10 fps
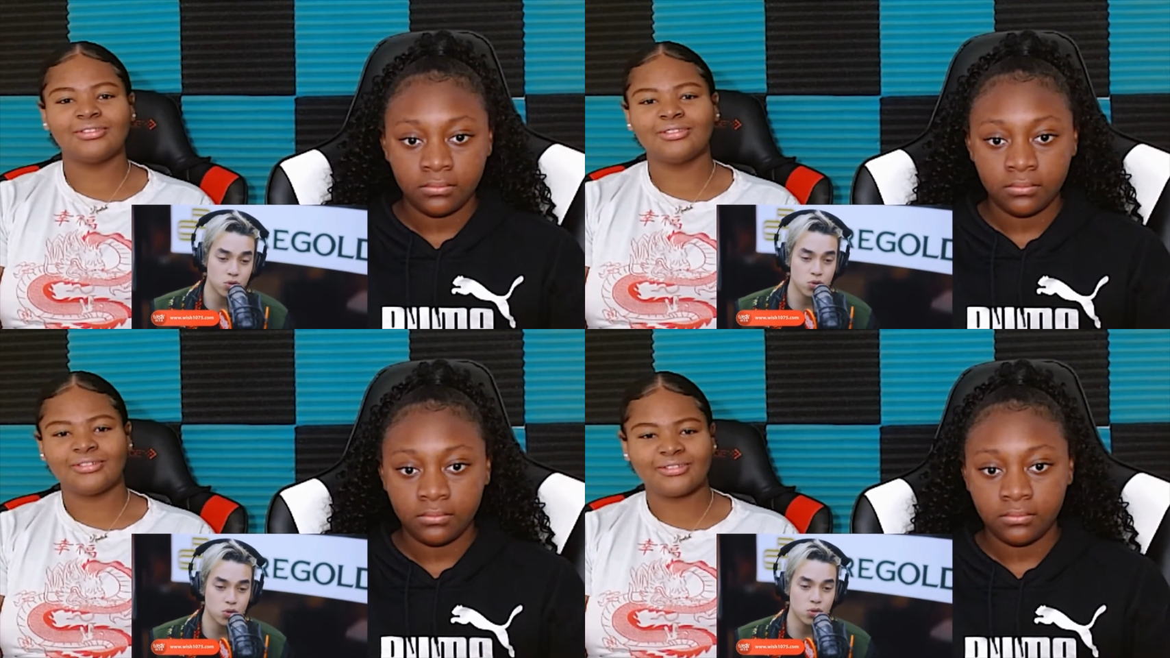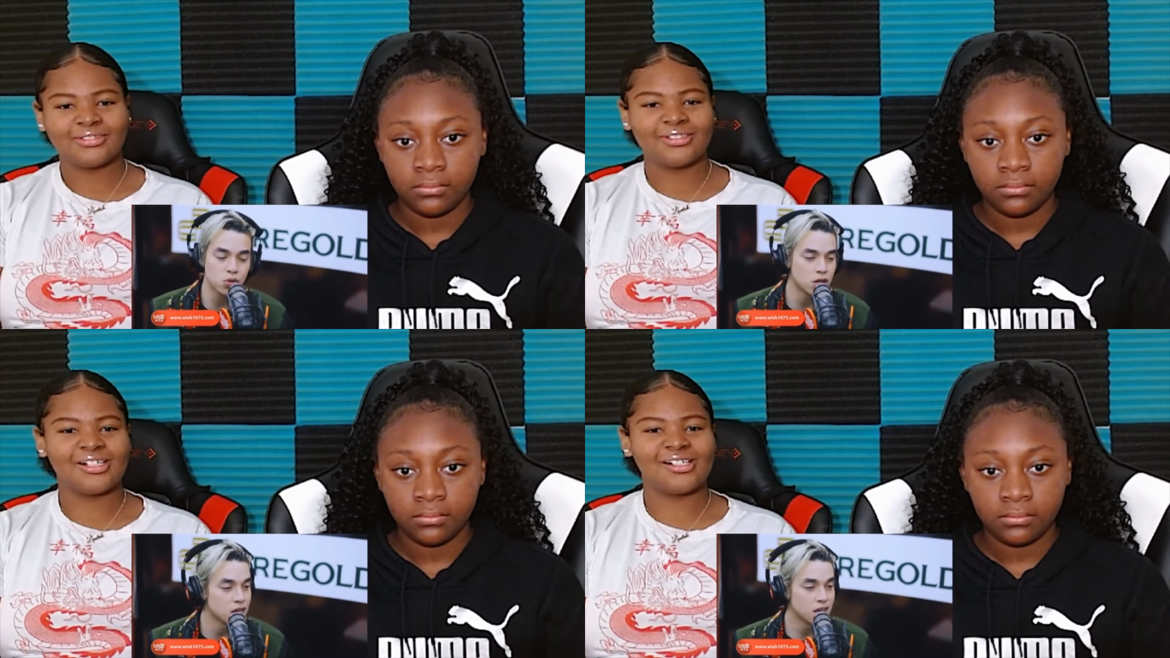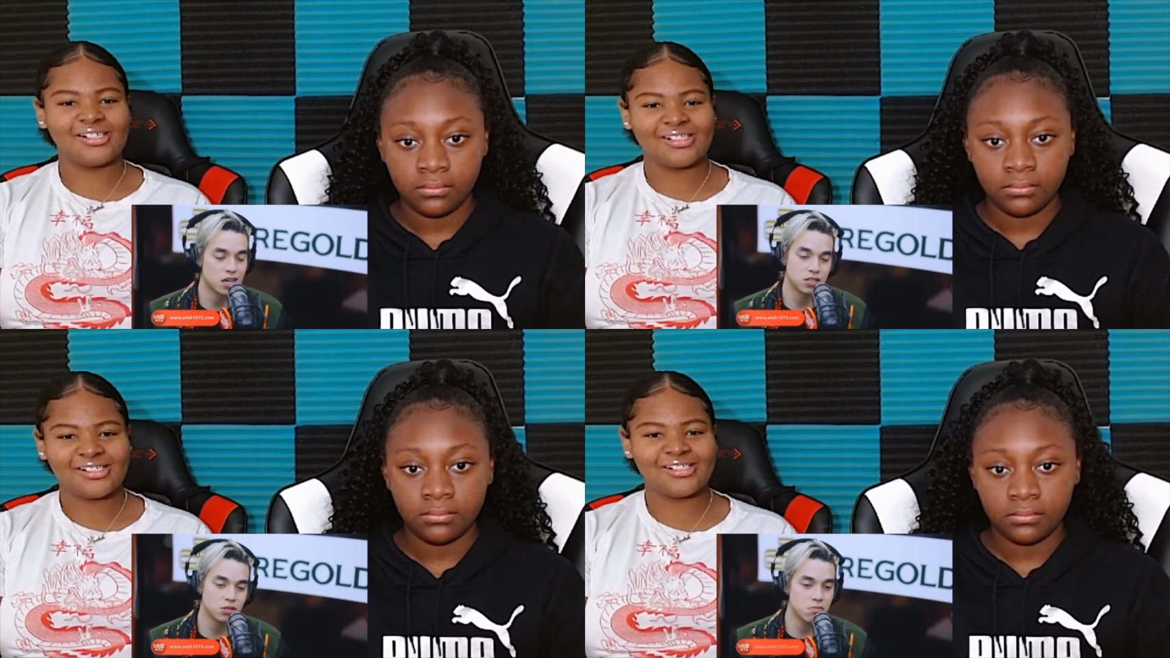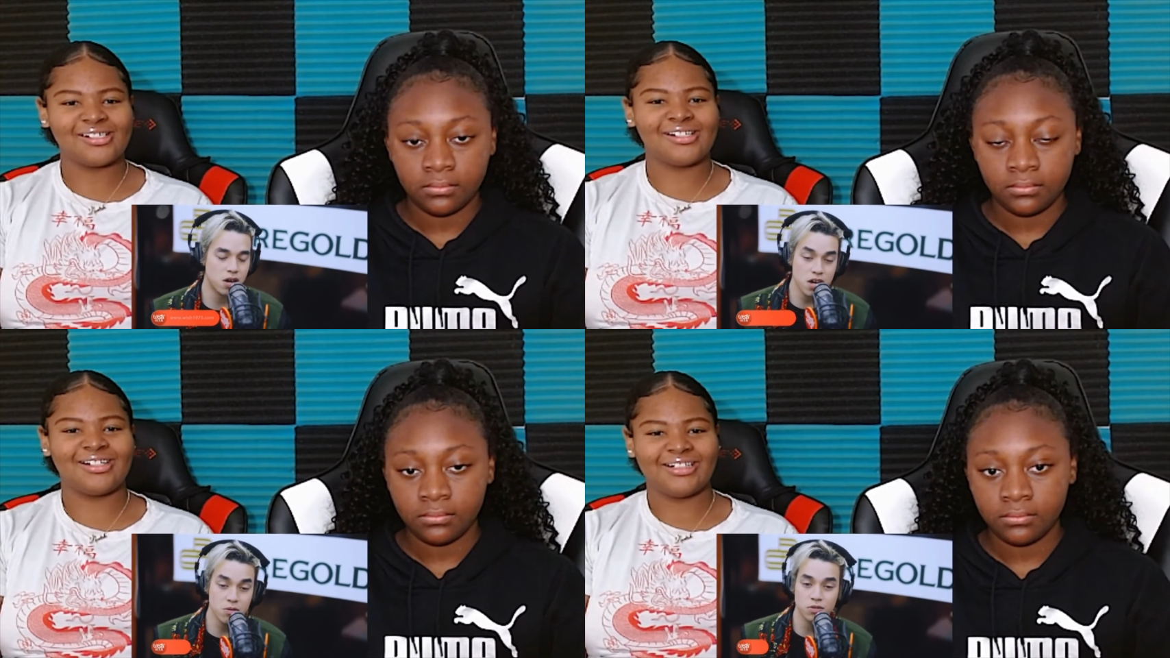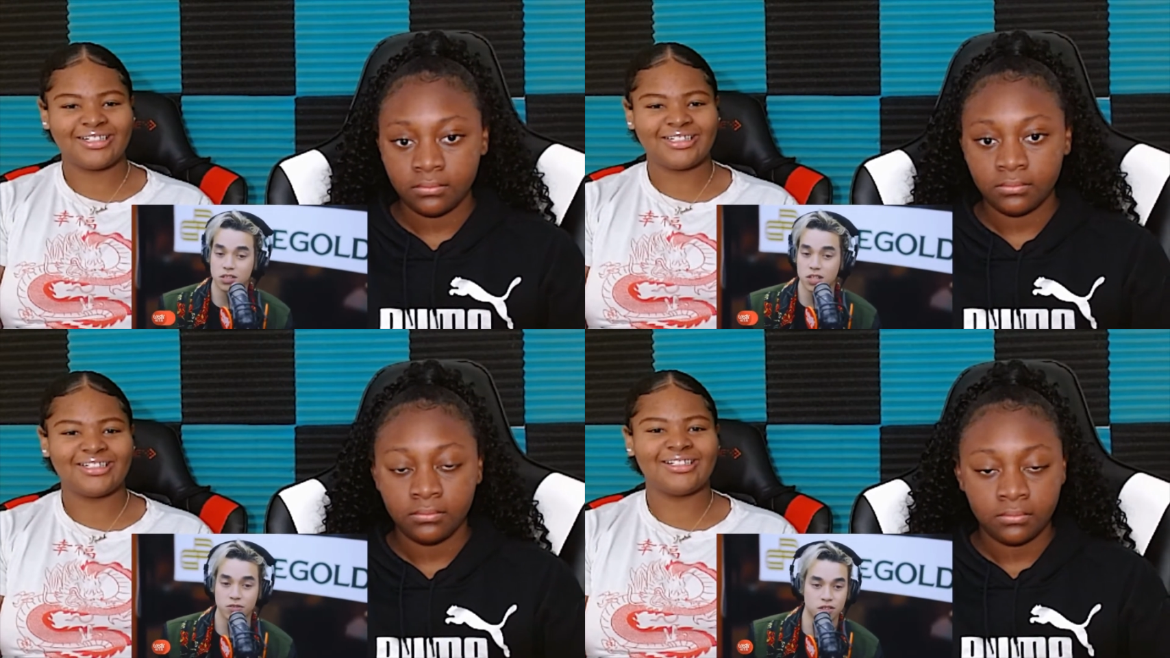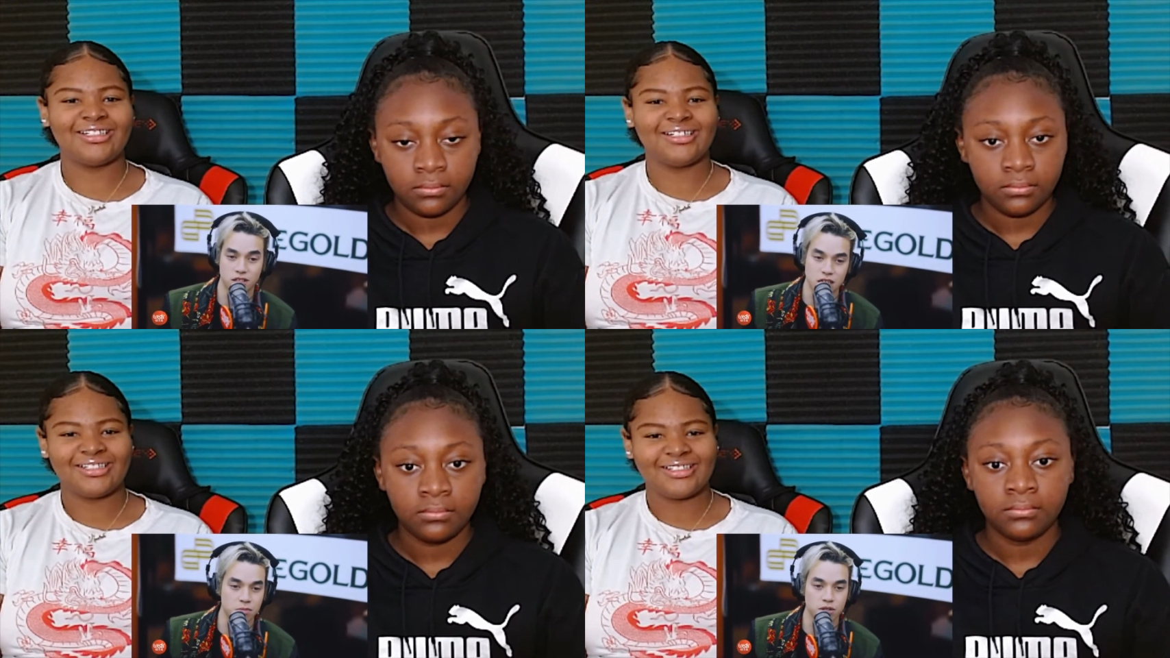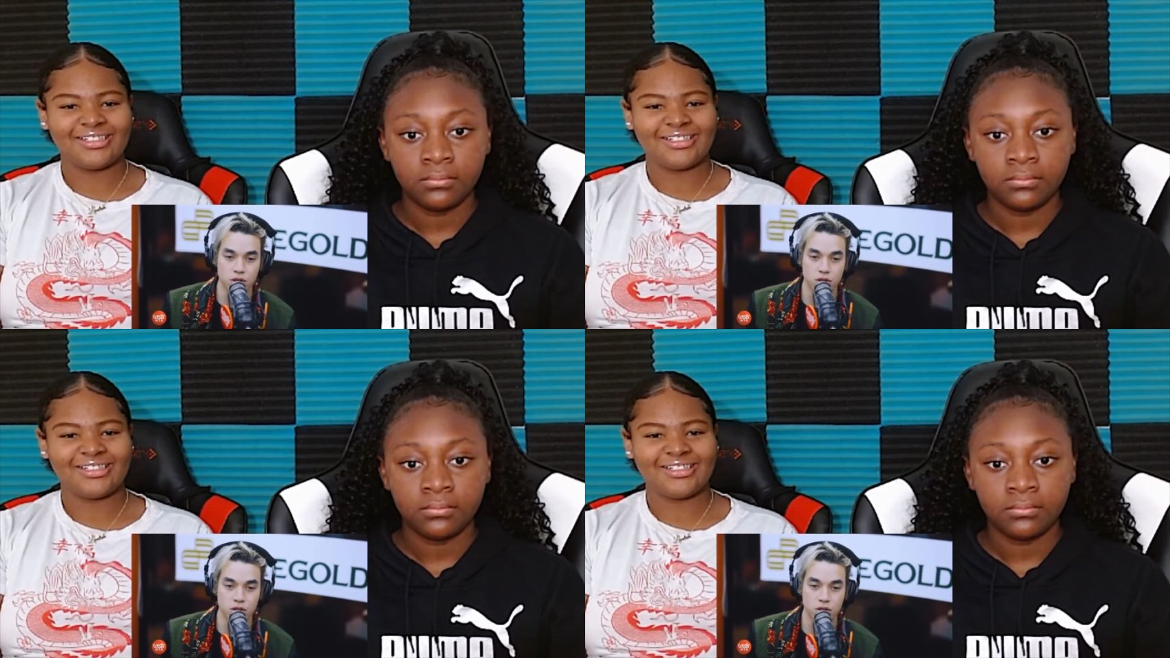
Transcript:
Speaker 1: true as I made myself seem to